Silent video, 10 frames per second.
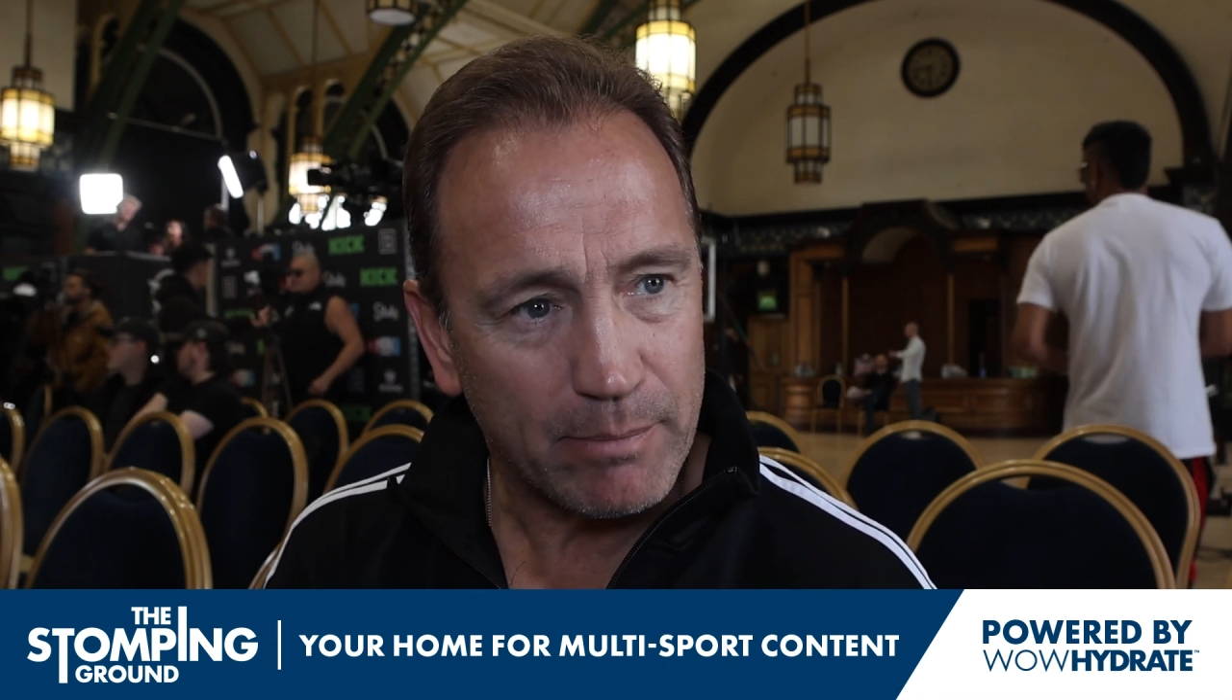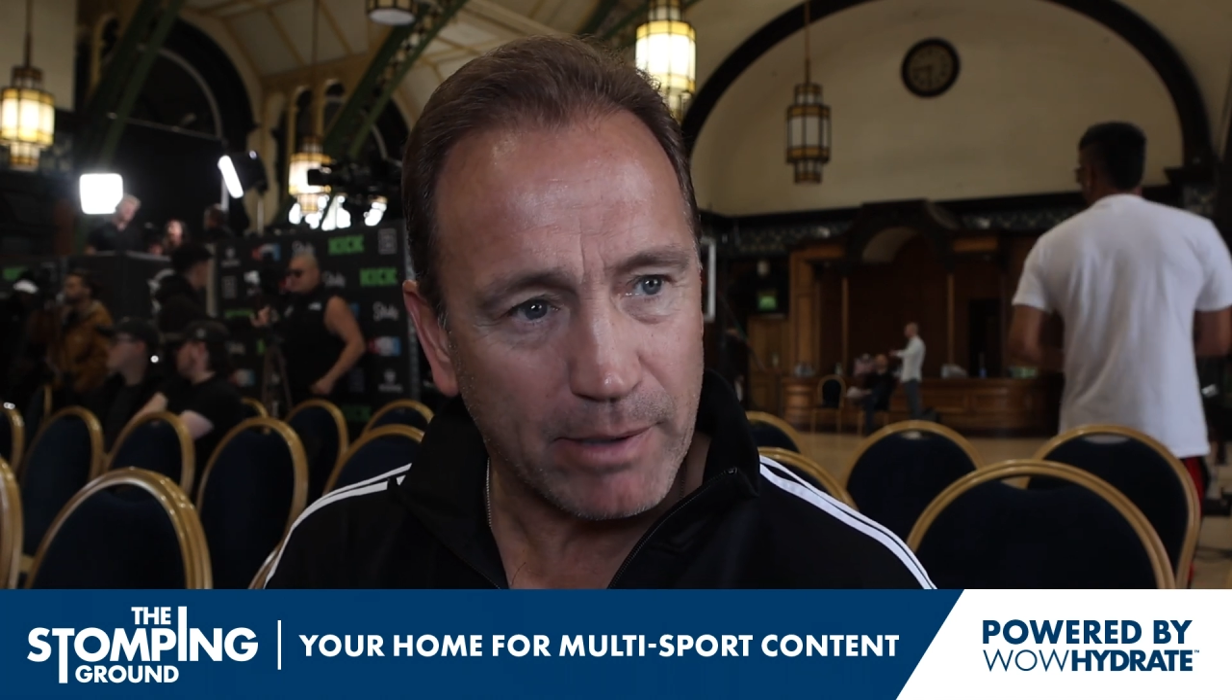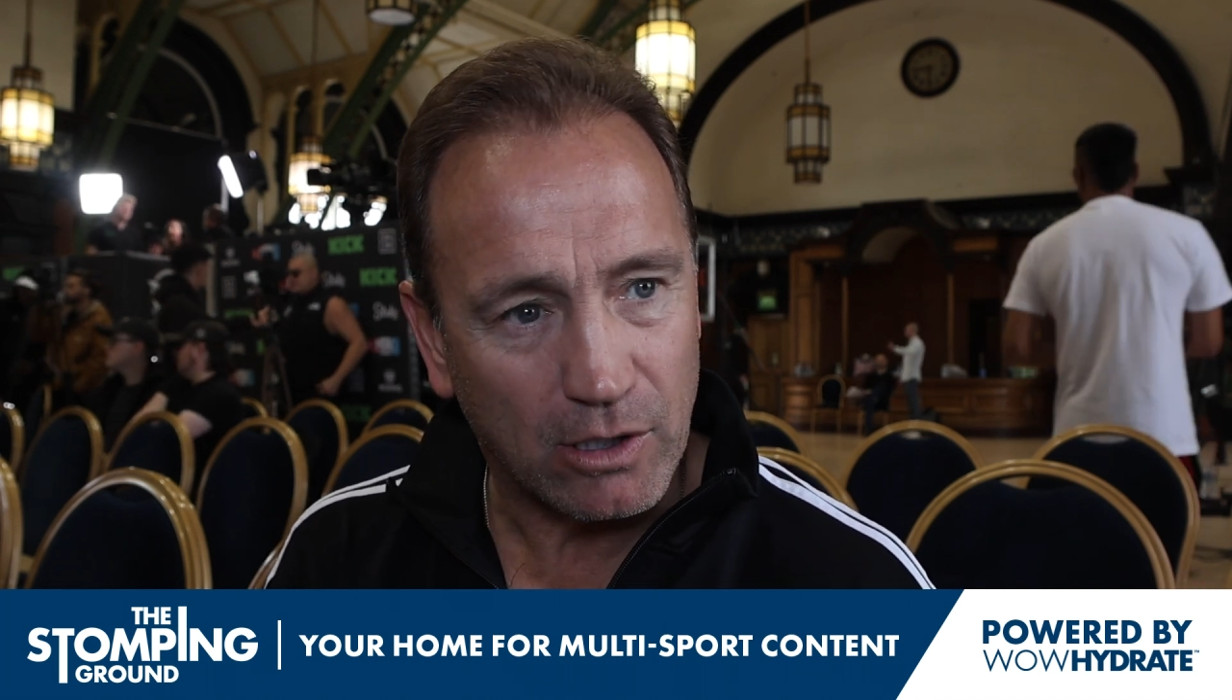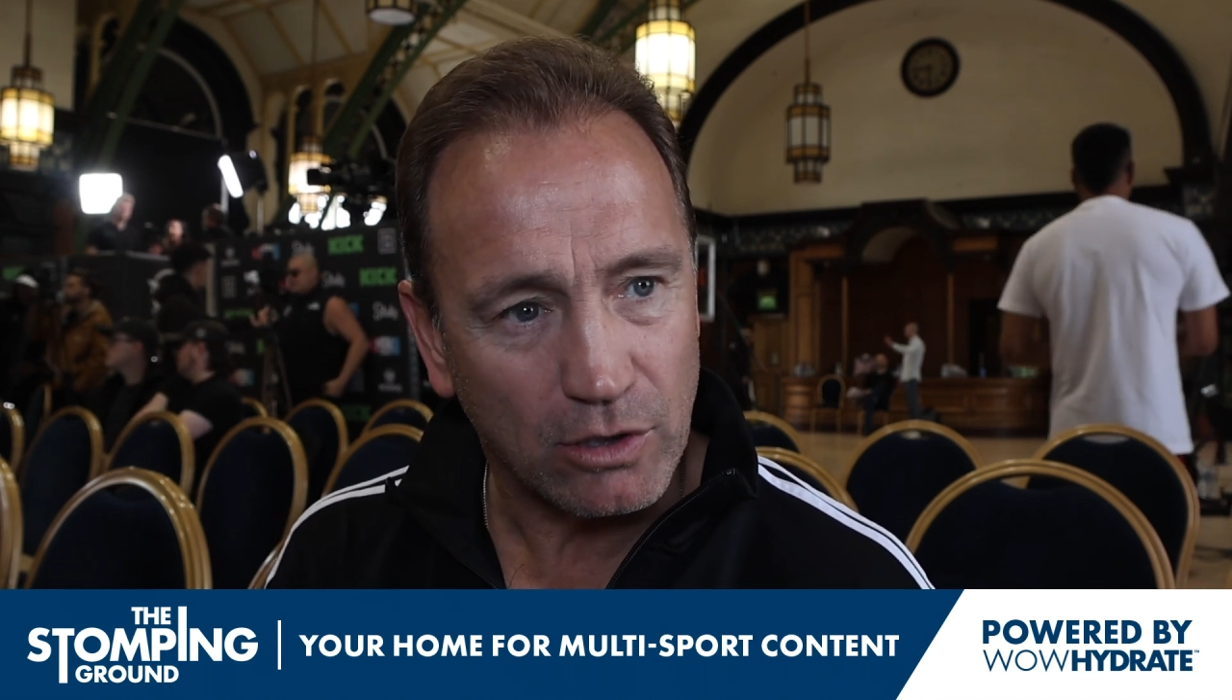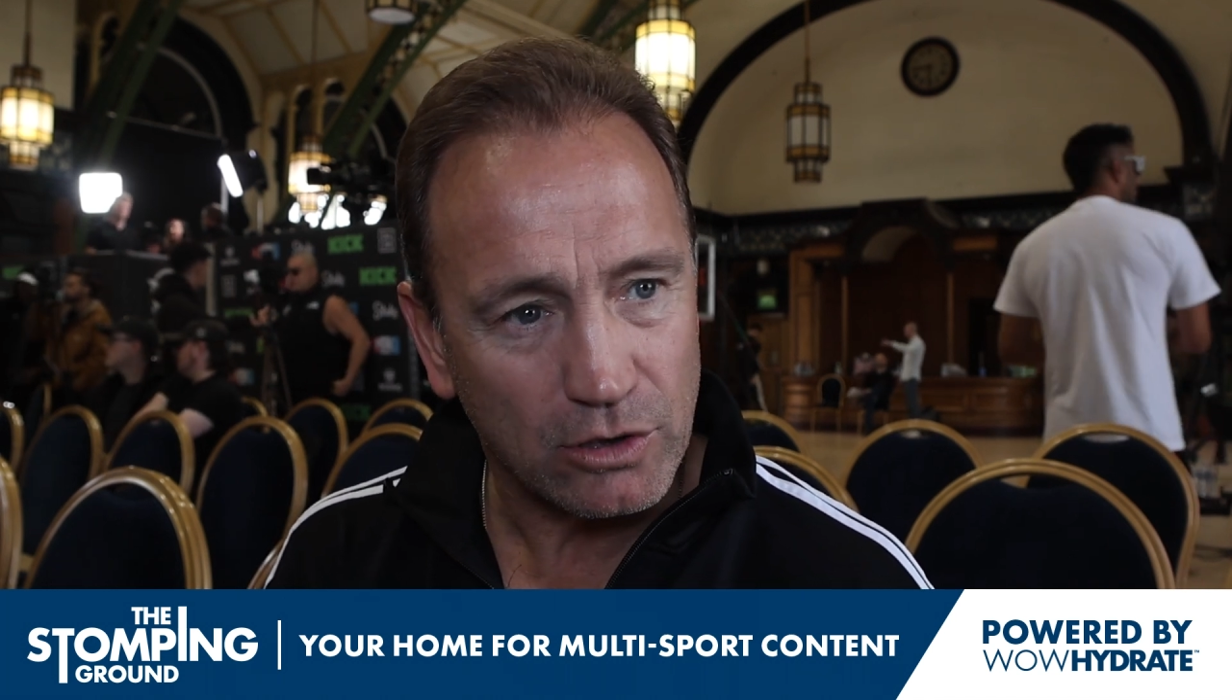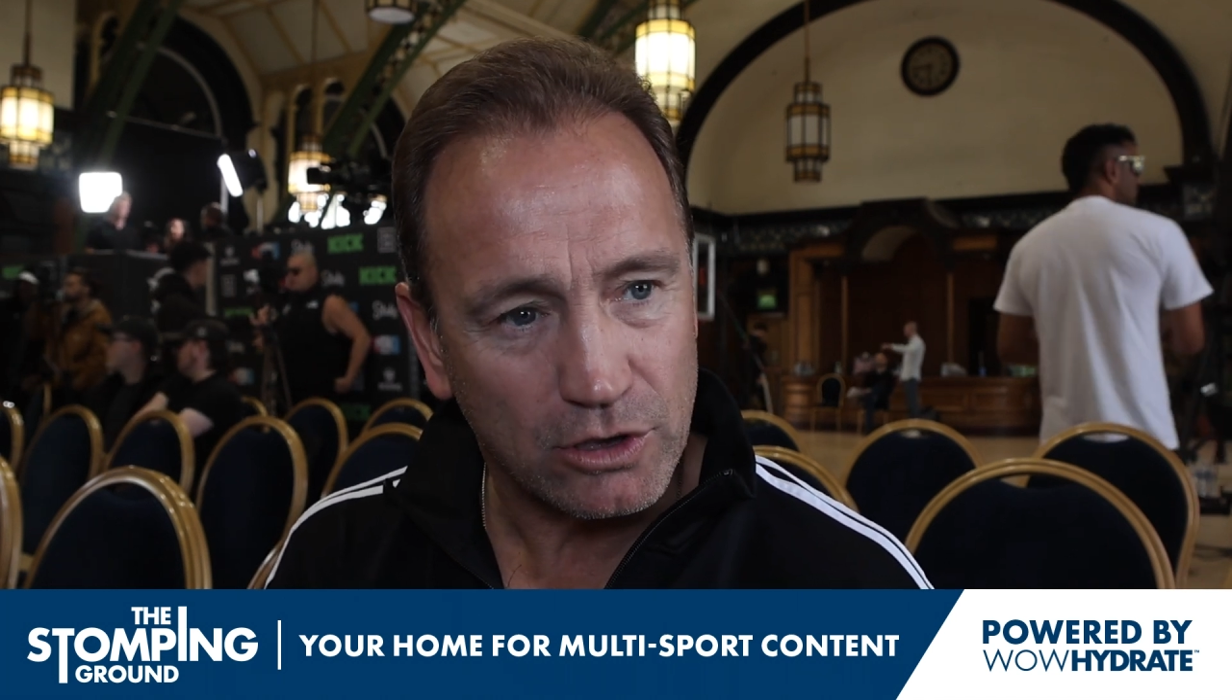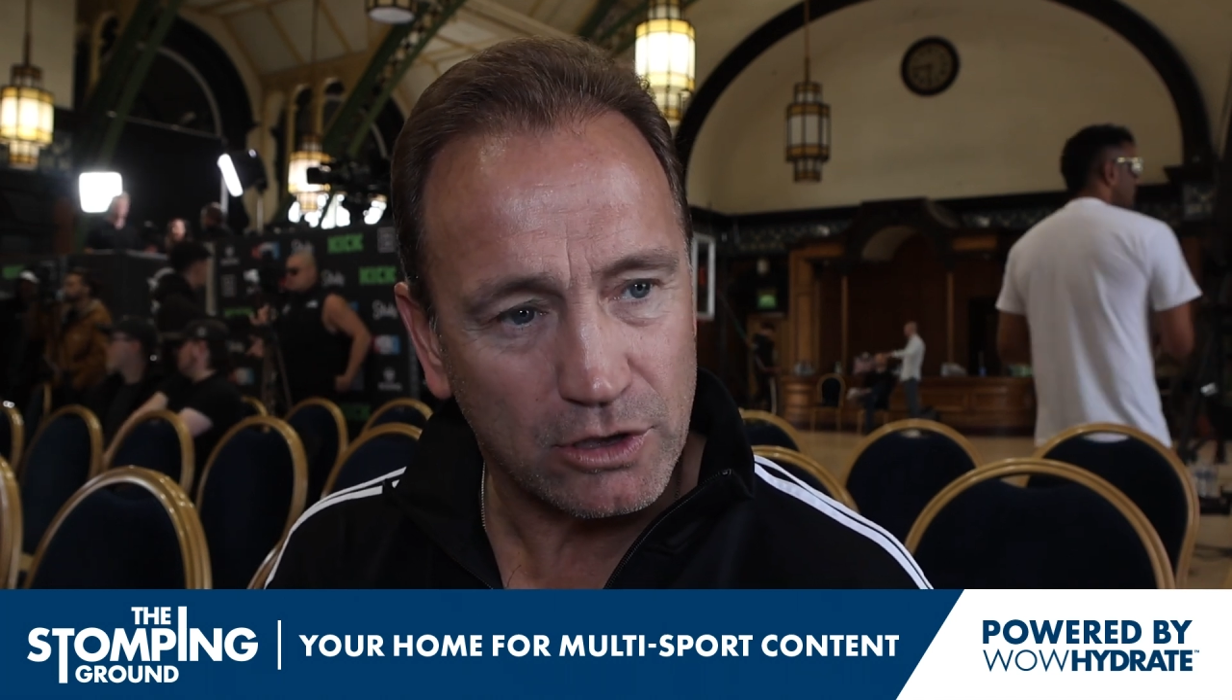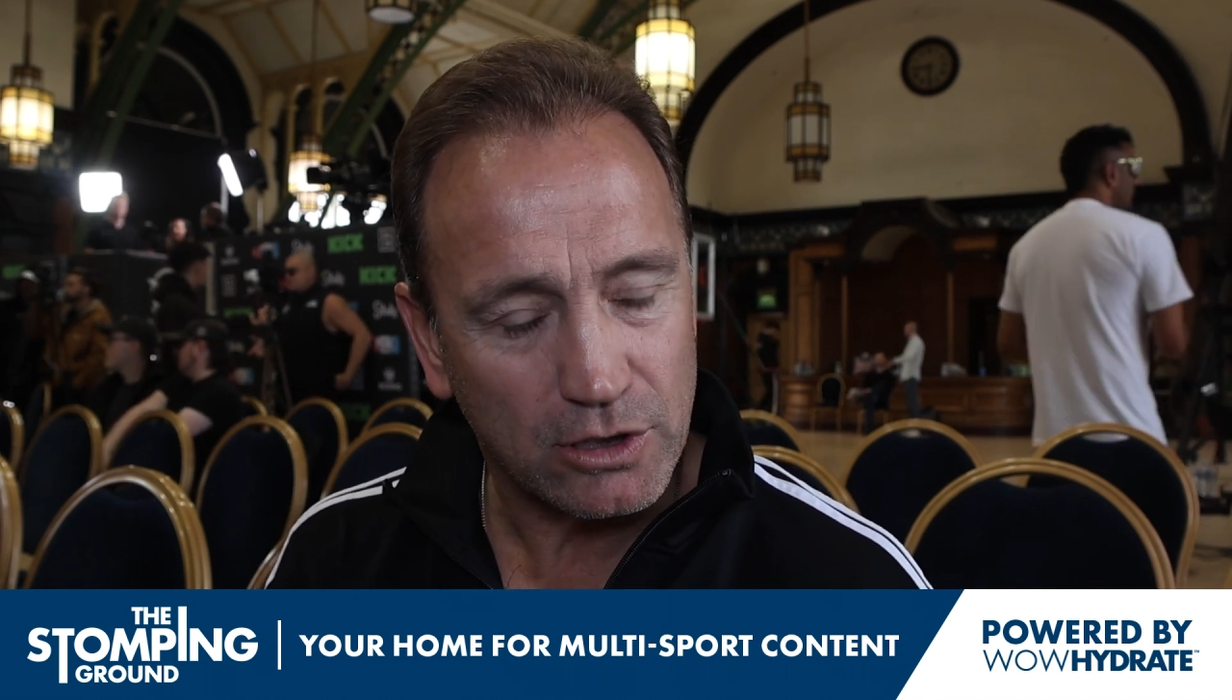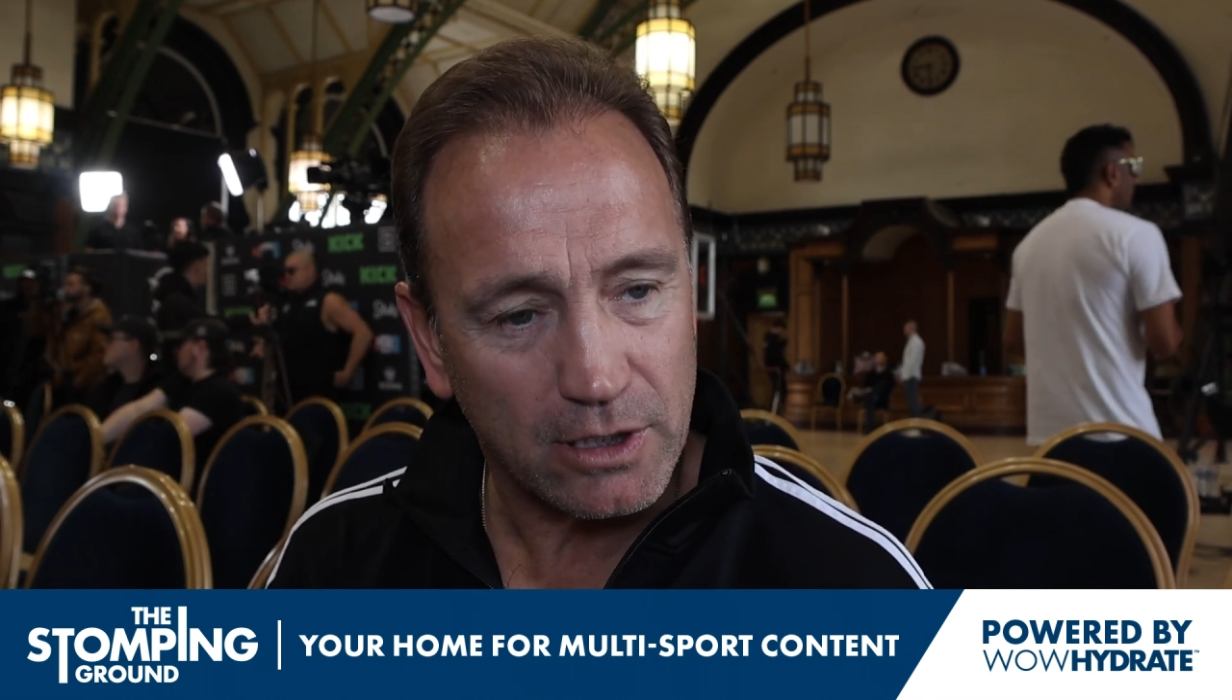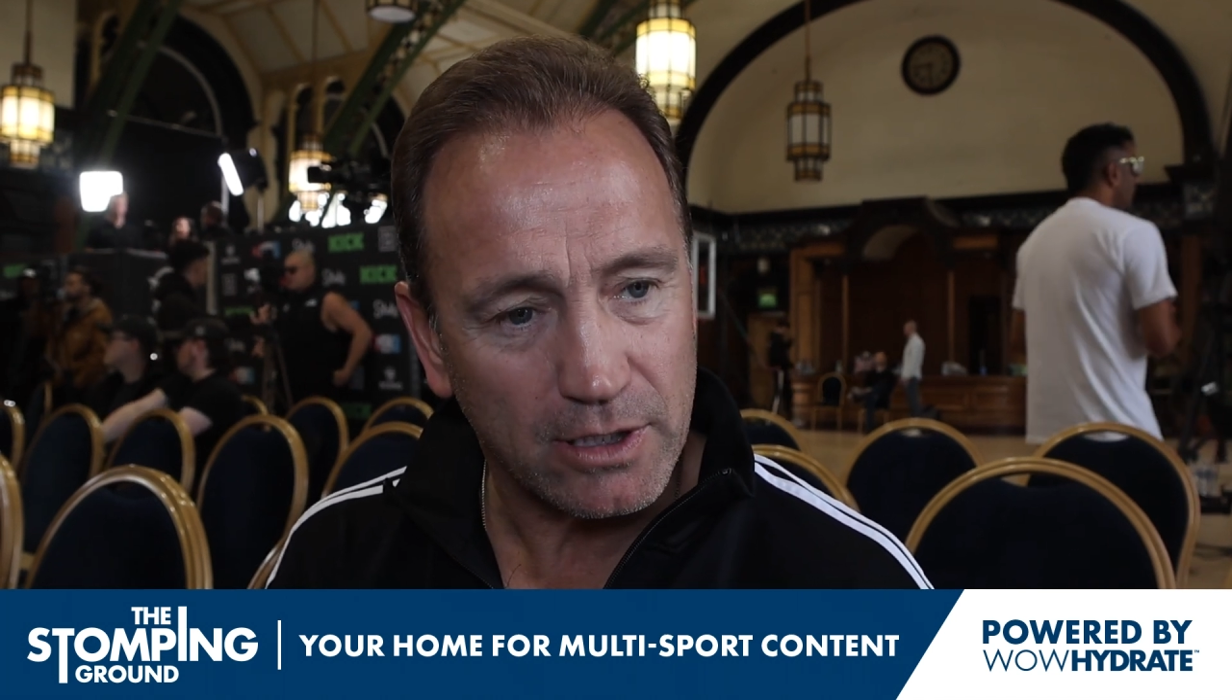
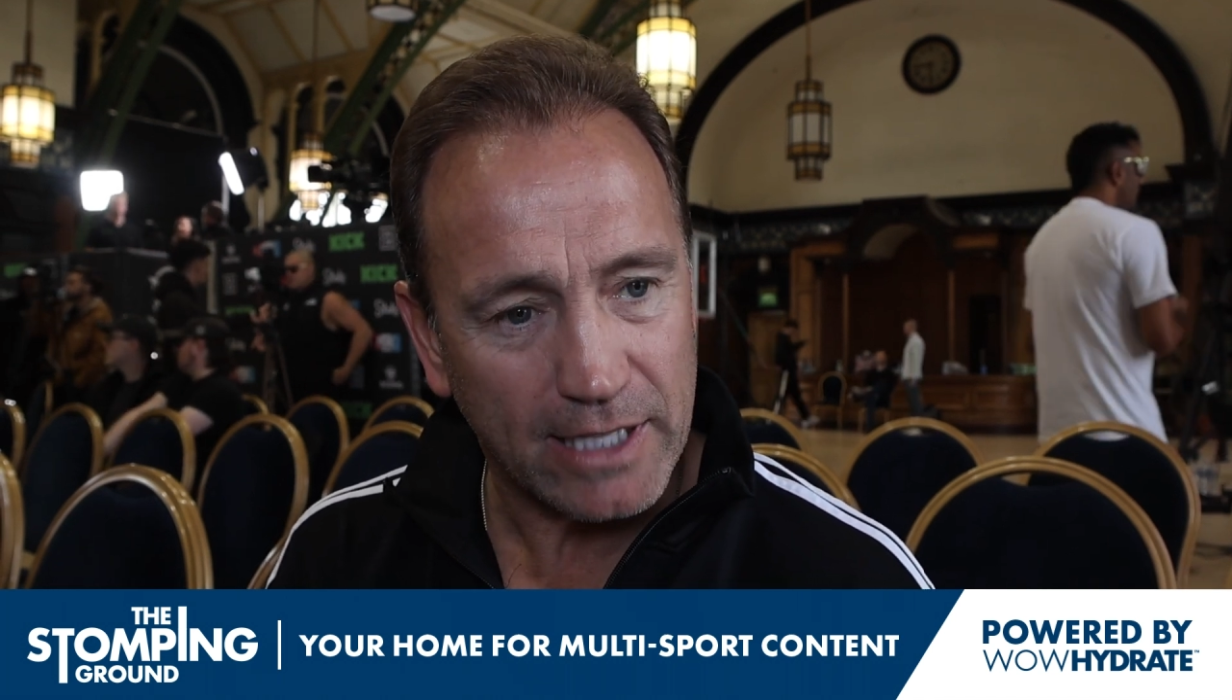because